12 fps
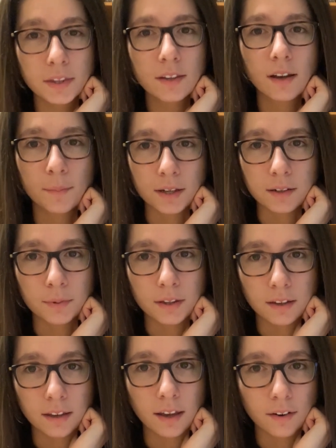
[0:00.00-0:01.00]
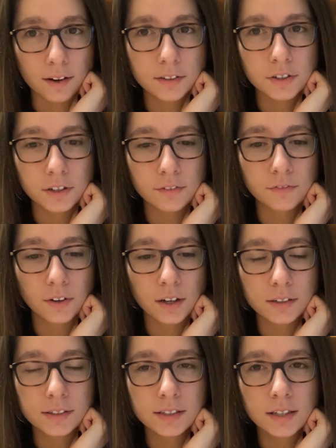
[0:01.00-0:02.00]
coming up with a character
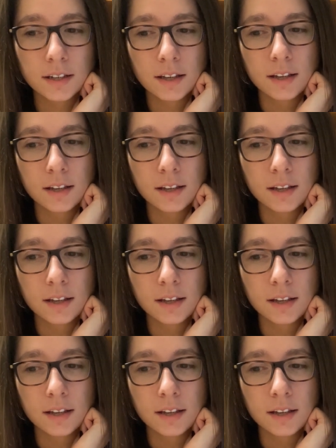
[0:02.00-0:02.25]
first.